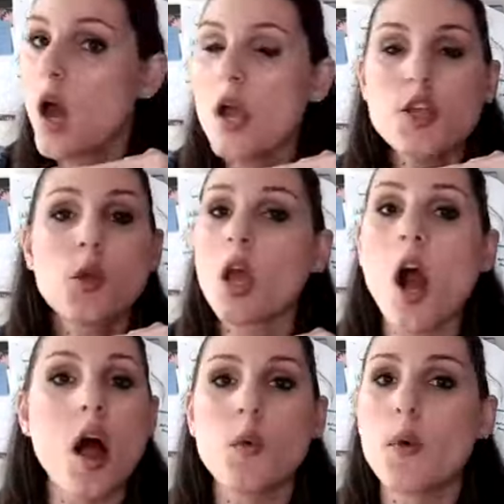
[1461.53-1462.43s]
You can
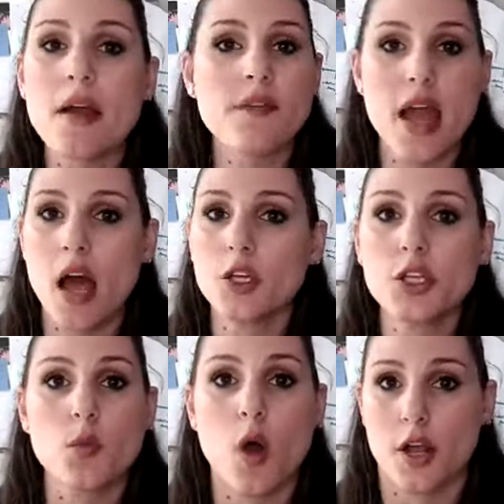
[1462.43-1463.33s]
call it whatever the hell you
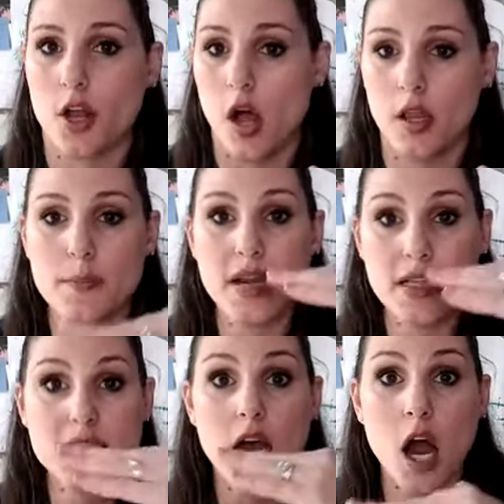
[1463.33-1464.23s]
want to call it, but it's
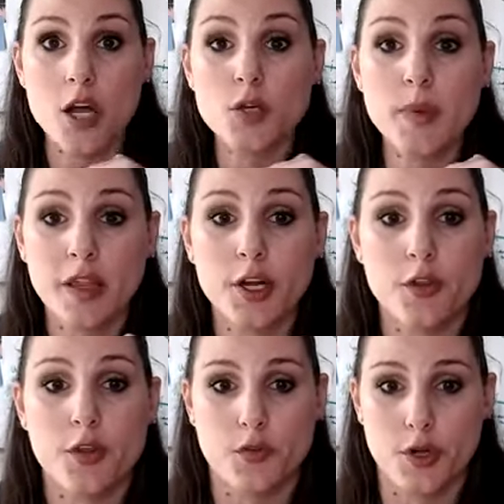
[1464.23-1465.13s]
the underbelly or
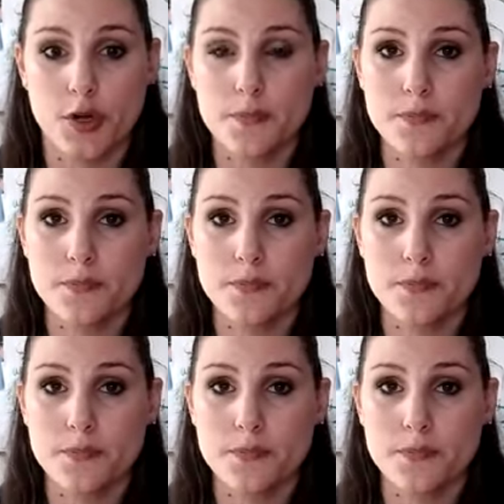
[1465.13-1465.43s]
the root.